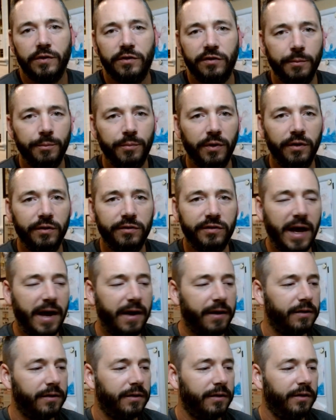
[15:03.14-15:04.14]
Simple as
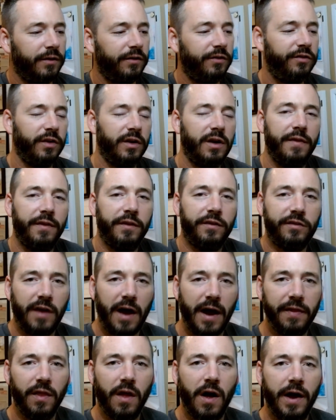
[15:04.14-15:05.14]
that. sit on the
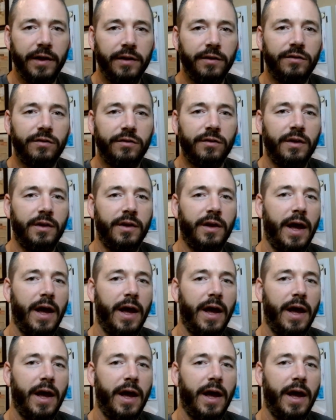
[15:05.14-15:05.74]
sidelines